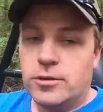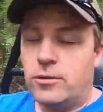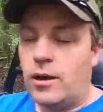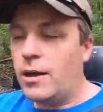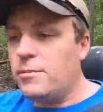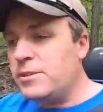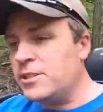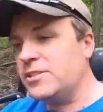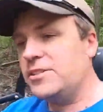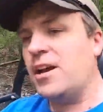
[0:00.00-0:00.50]
Well,
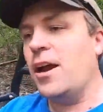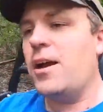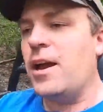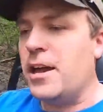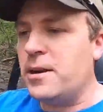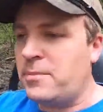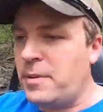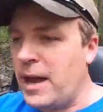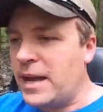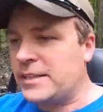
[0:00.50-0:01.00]
I'm going to start
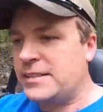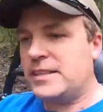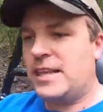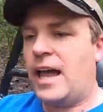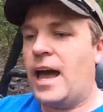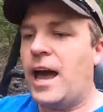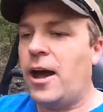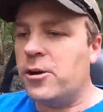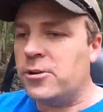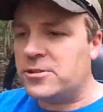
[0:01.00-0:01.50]
heading back to
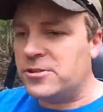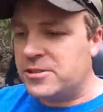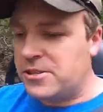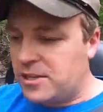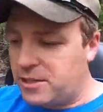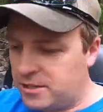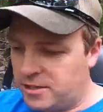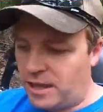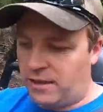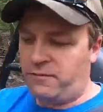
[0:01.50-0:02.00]
the house.
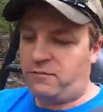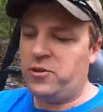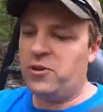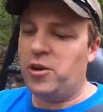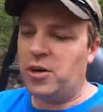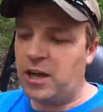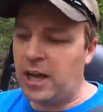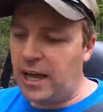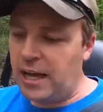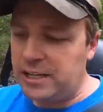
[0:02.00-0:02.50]
That
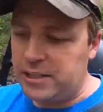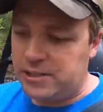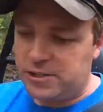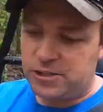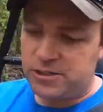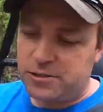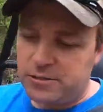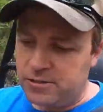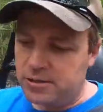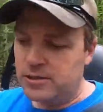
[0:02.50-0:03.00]
fuel gauge,
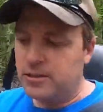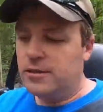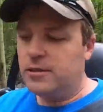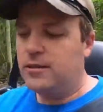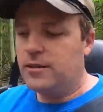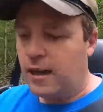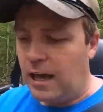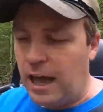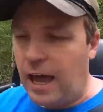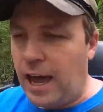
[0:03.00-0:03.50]

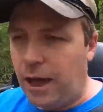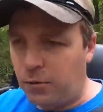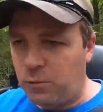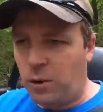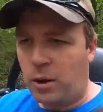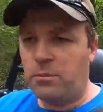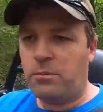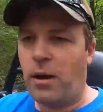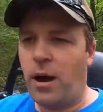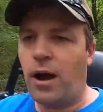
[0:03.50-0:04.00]
it had
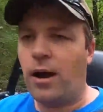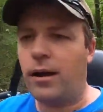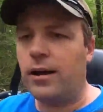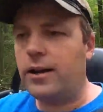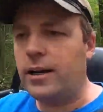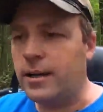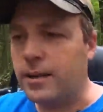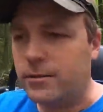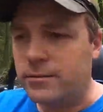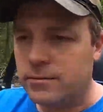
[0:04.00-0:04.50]
one bar
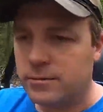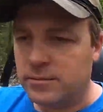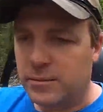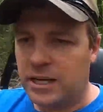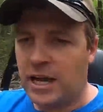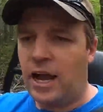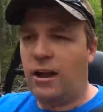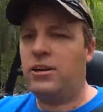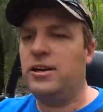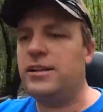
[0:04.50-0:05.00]
in it,
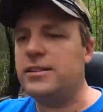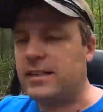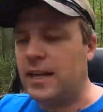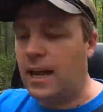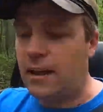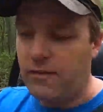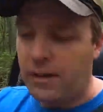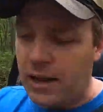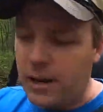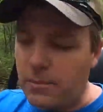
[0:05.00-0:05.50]
but now it doesn't
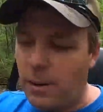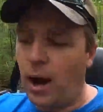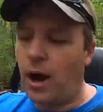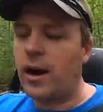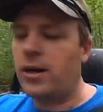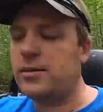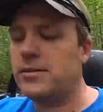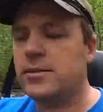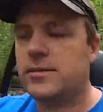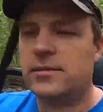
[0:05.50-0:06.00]
have any
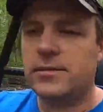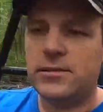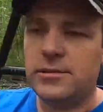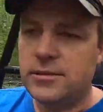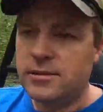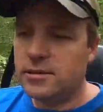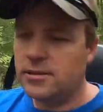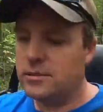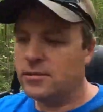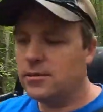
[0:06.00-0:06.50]
bars.
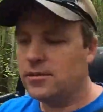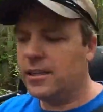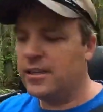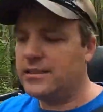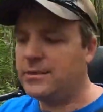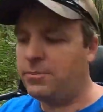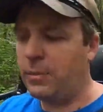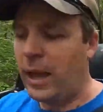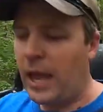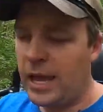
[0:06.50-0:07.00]

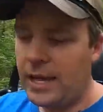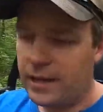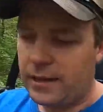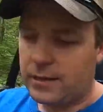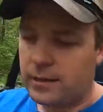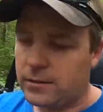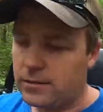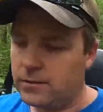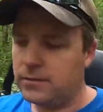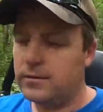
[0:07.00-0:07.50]
It's blank.
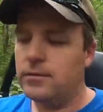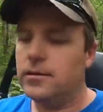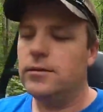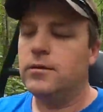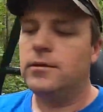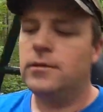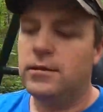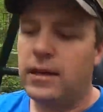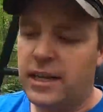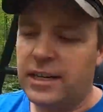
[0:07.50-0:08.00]

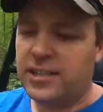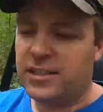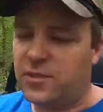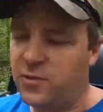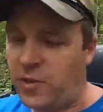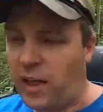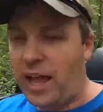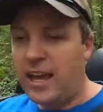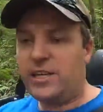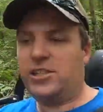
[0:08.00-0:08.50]
And it's
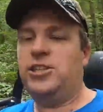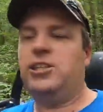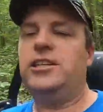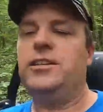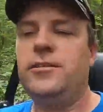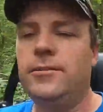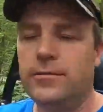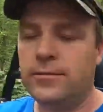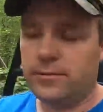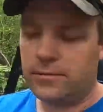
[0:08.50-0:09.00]

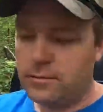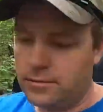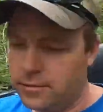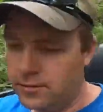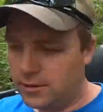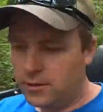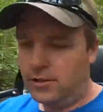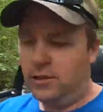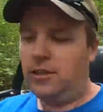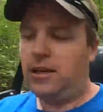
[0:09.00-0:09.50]
flashing,
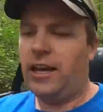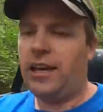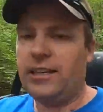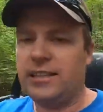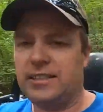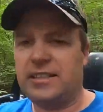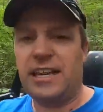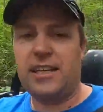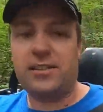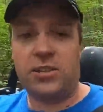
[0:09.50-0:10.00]
and
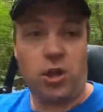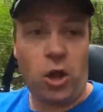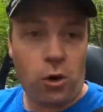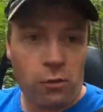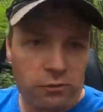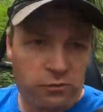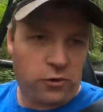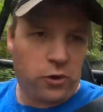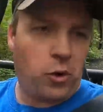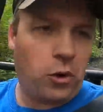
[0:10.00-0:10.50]
it says
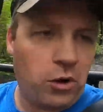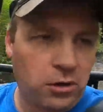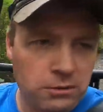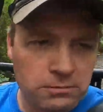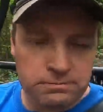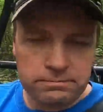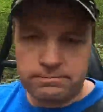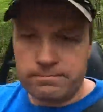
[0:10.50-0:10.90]
low fuel.